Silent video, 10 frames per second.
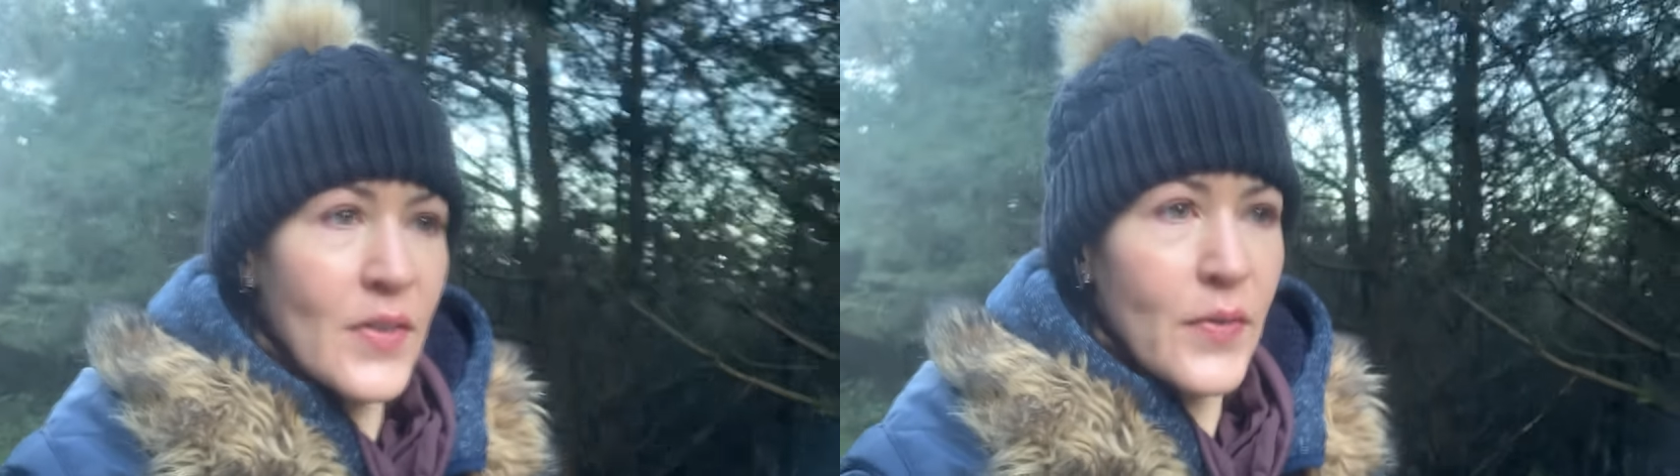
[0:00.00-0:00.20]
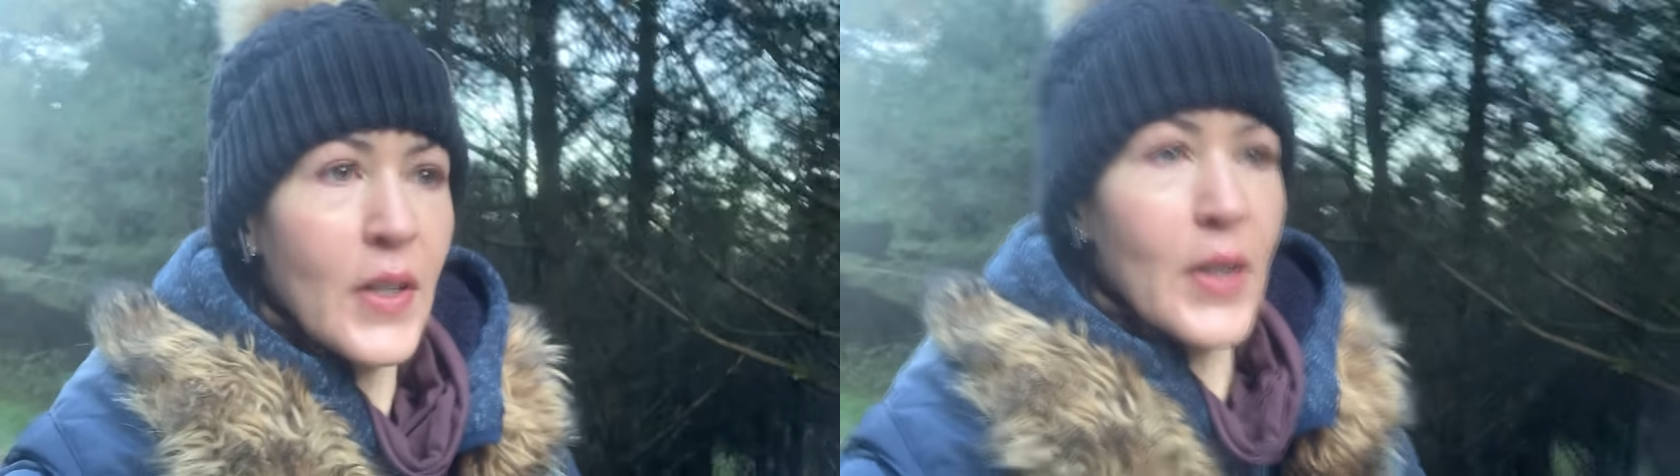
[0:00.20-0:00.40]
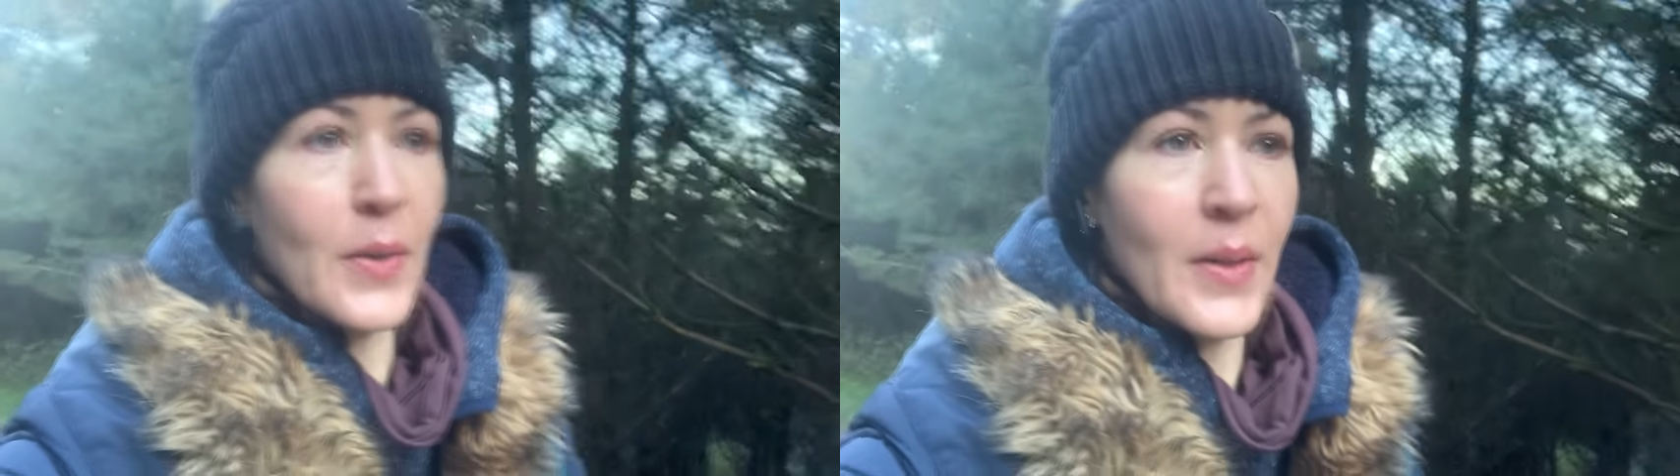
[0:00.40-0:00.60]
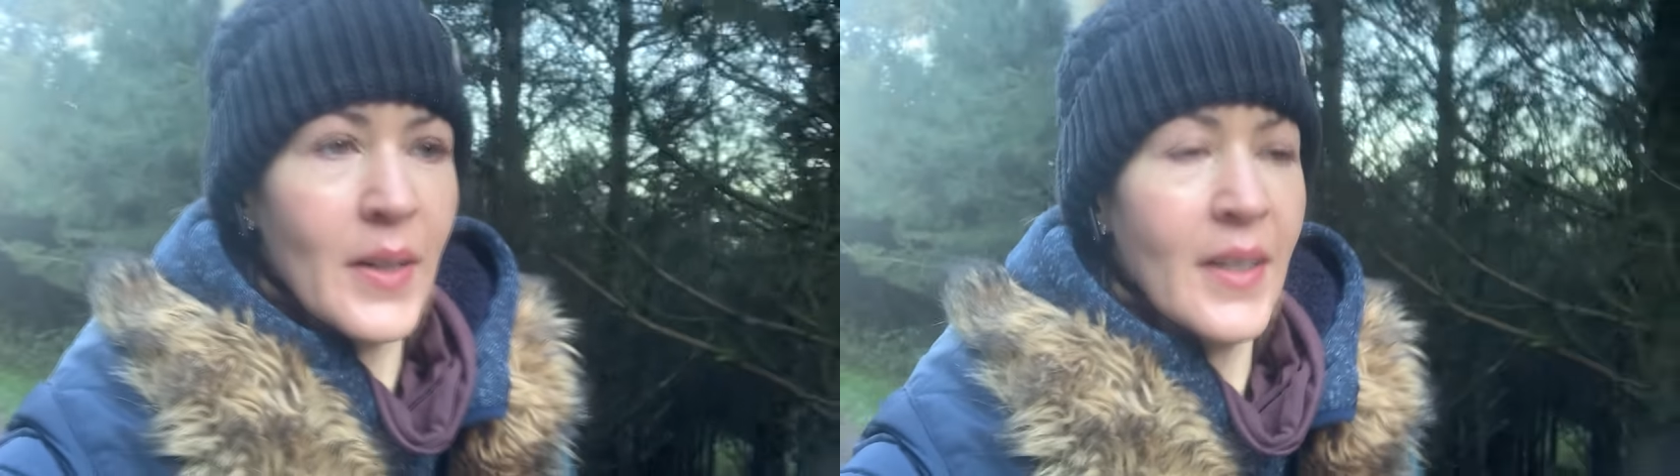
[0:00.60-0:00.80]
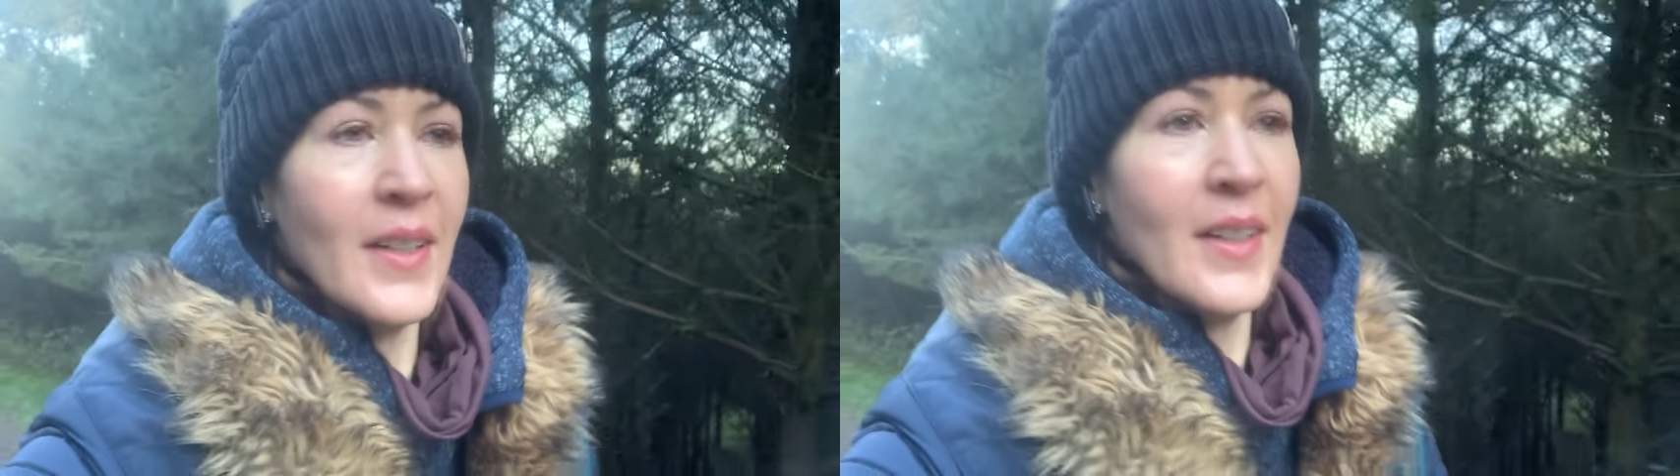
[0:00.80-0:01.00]
view.
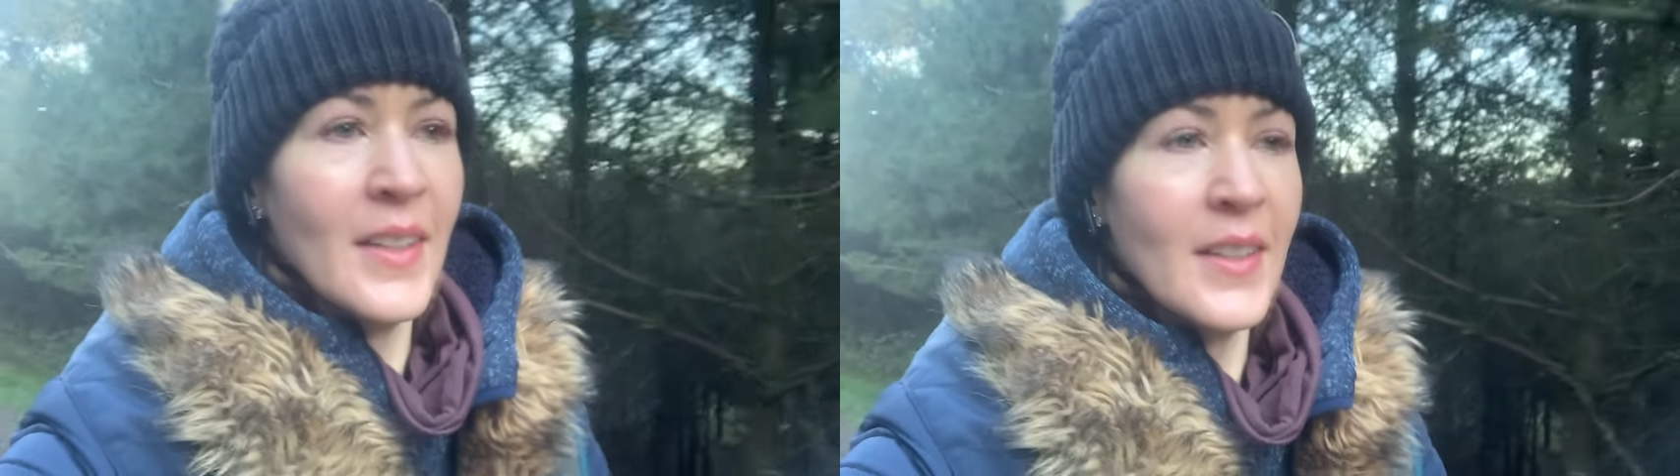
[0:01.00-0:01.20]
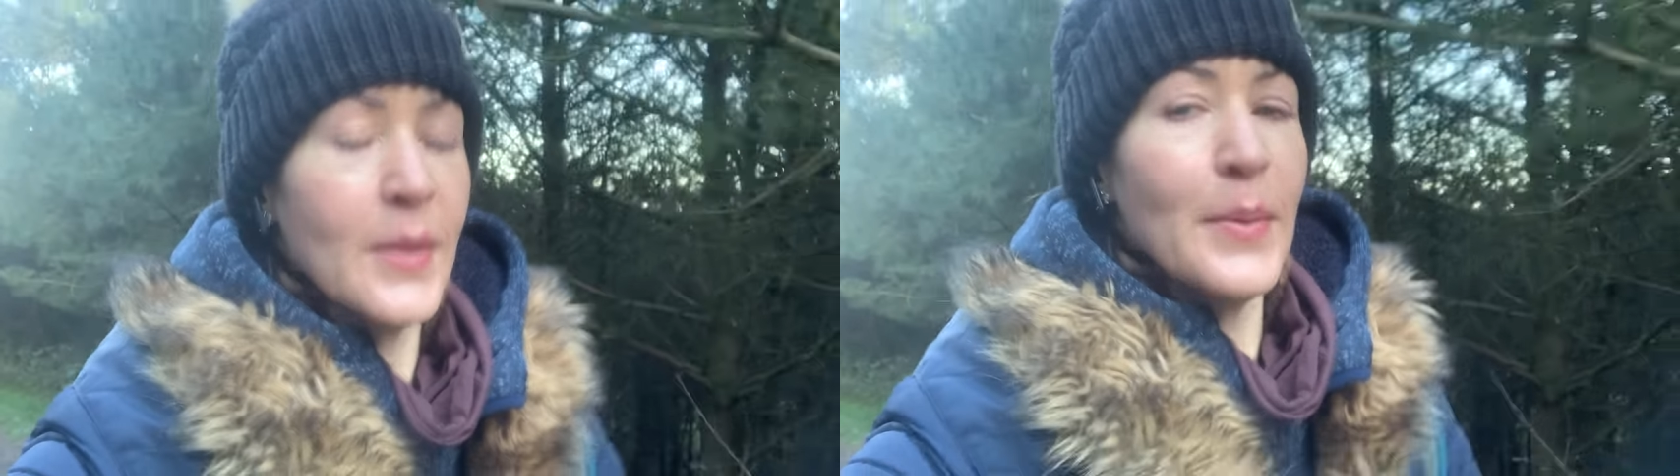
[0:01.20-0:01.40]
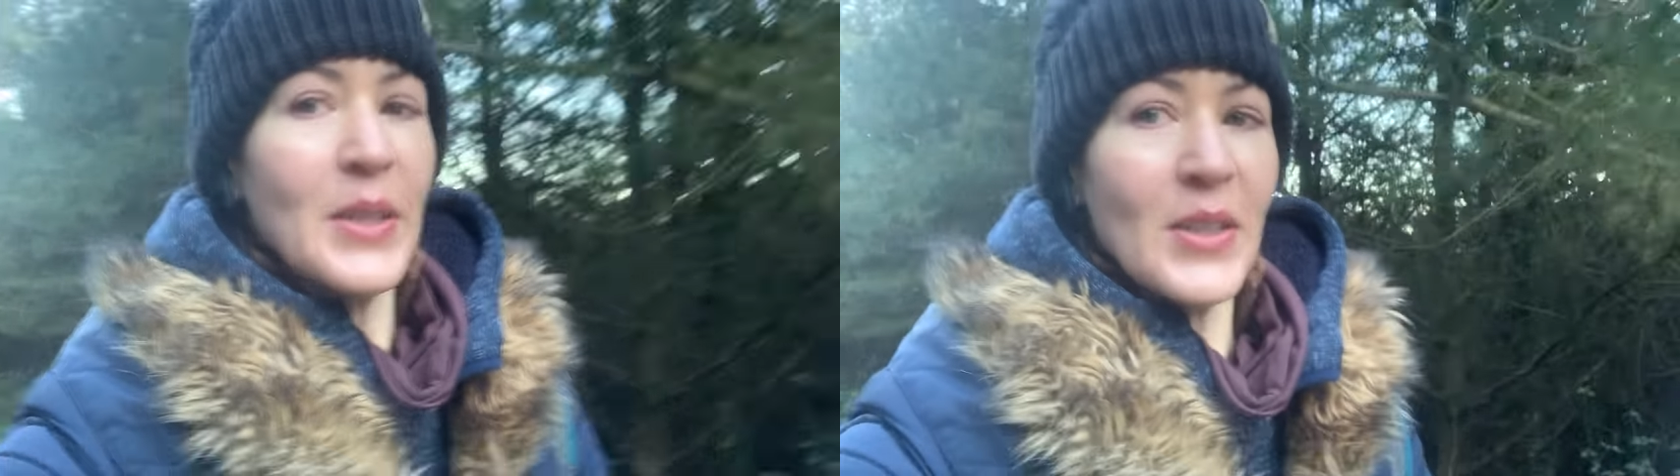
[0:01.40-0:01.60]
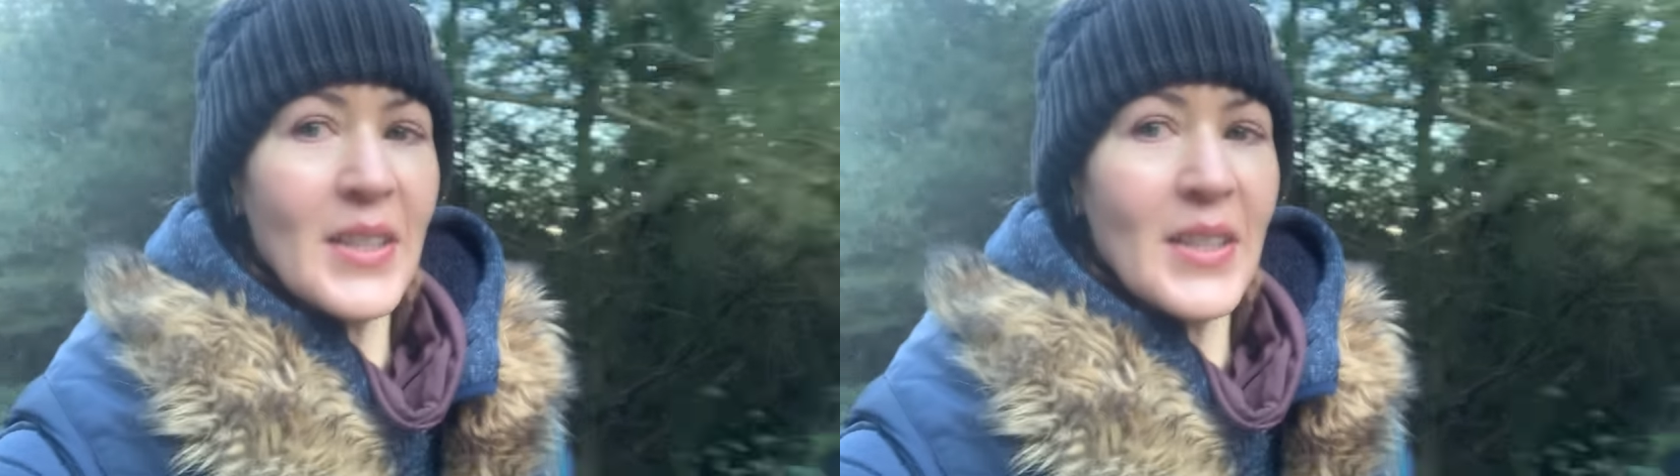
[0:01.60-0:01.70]
So we shall